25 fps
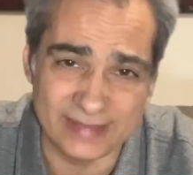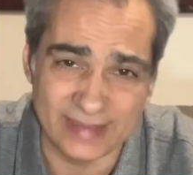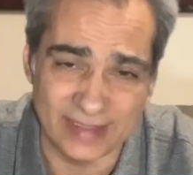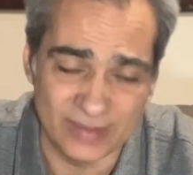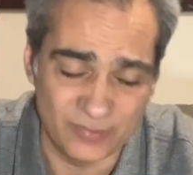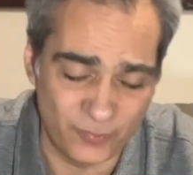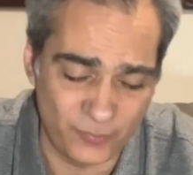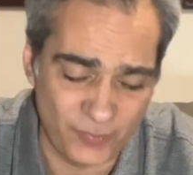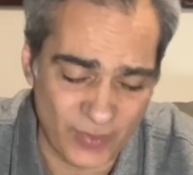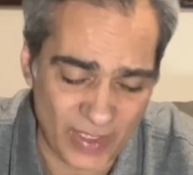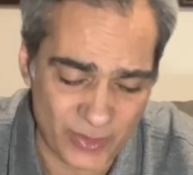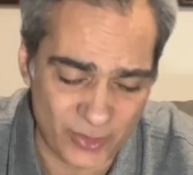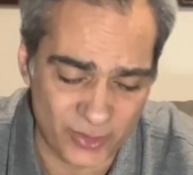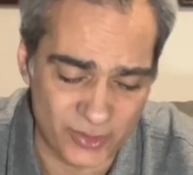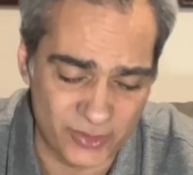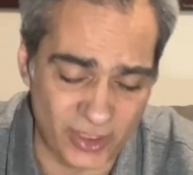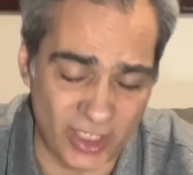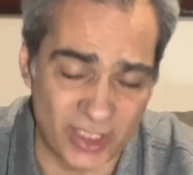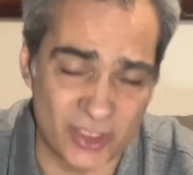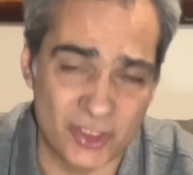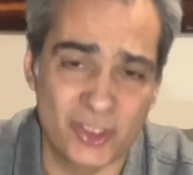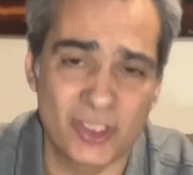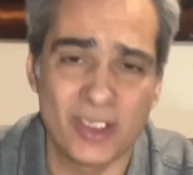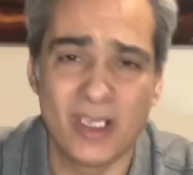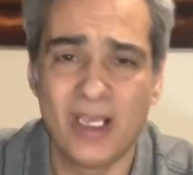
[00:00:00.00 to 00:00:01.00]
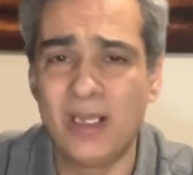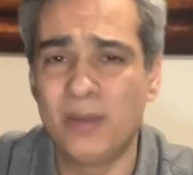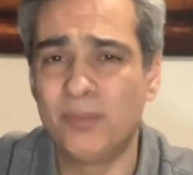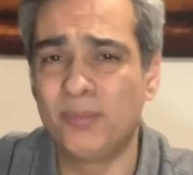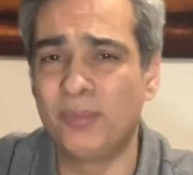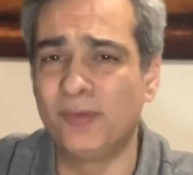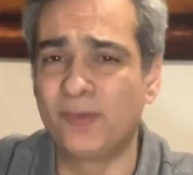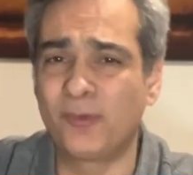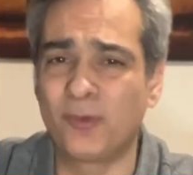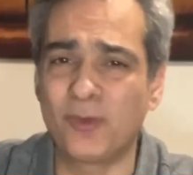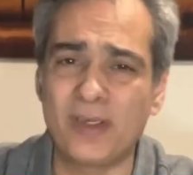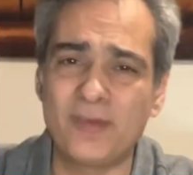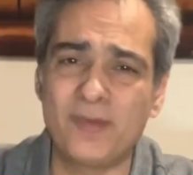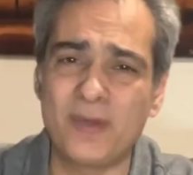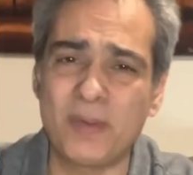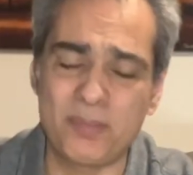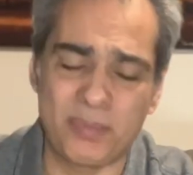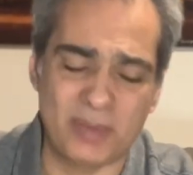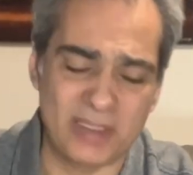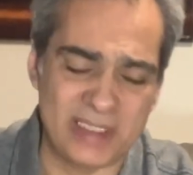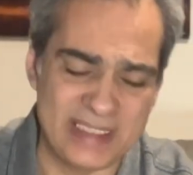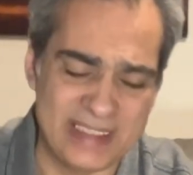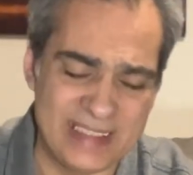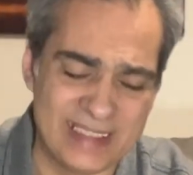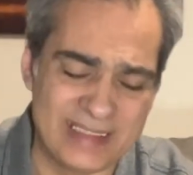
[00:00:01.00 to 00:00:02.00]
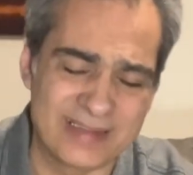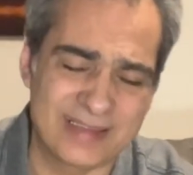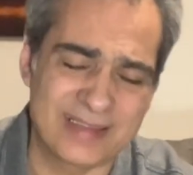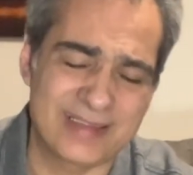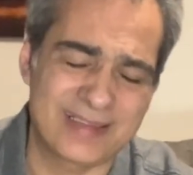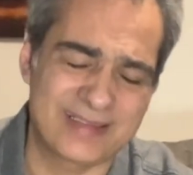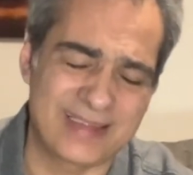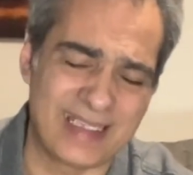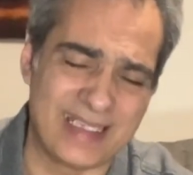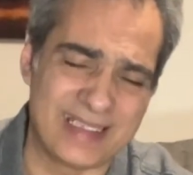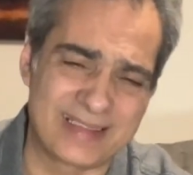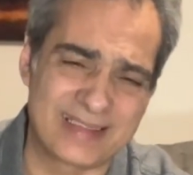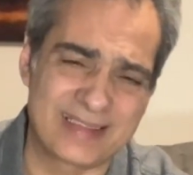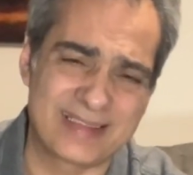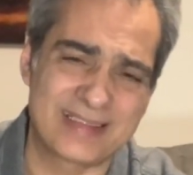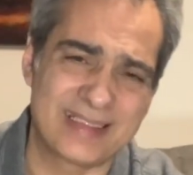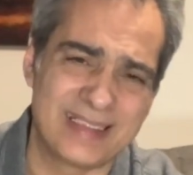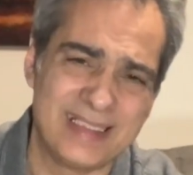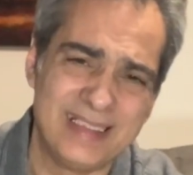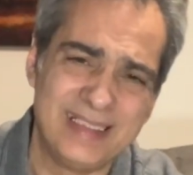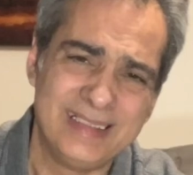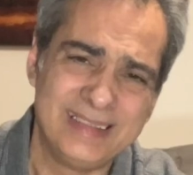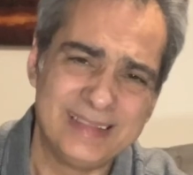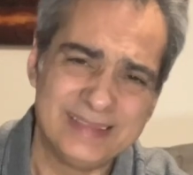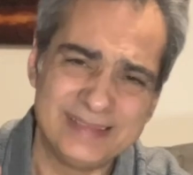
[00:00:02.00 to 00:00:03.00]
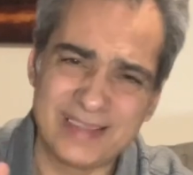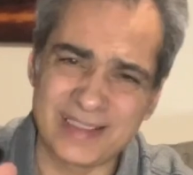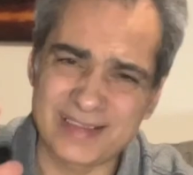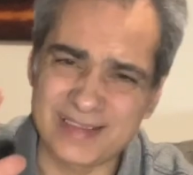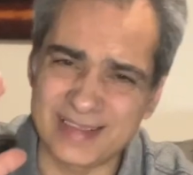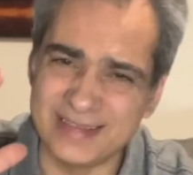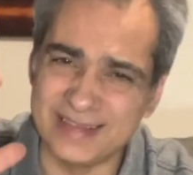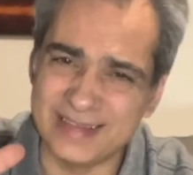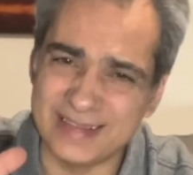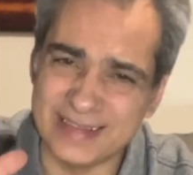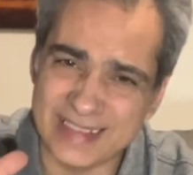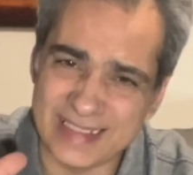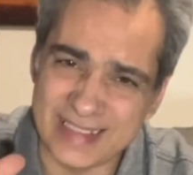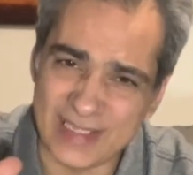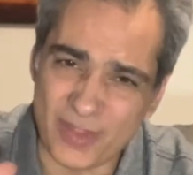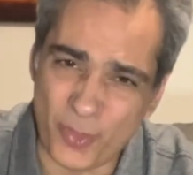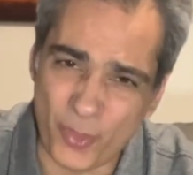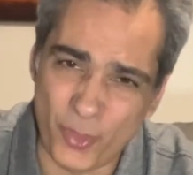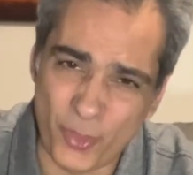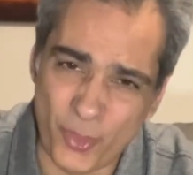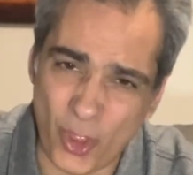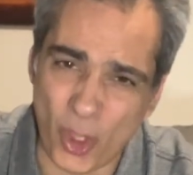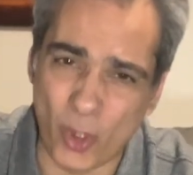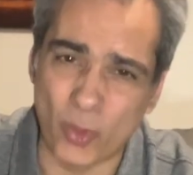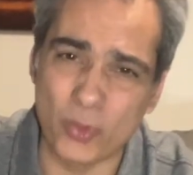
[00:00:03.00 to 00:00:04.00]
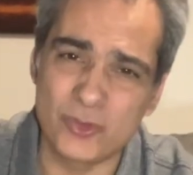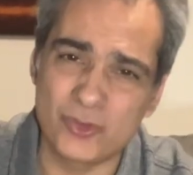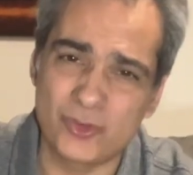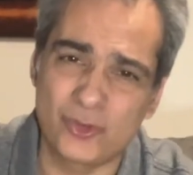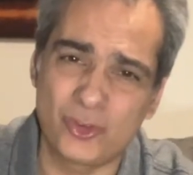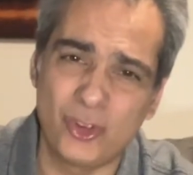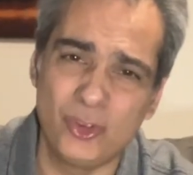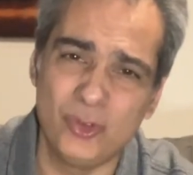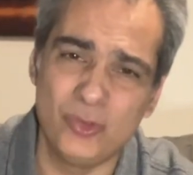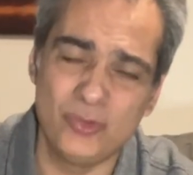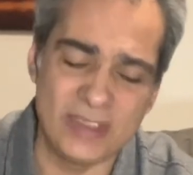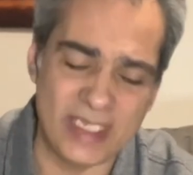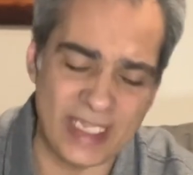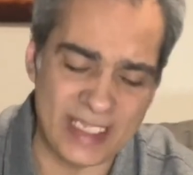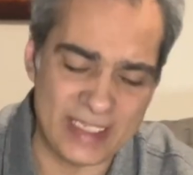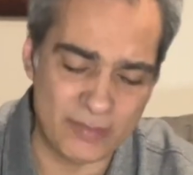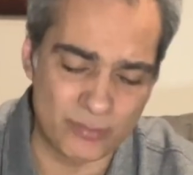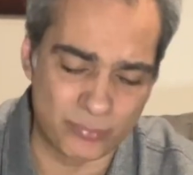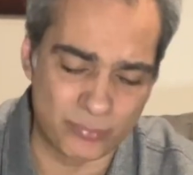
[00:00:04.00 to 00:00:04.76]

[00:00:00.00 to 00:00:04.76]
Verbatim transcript: and Feather Touch, but for everybody else that's doesn't need those two name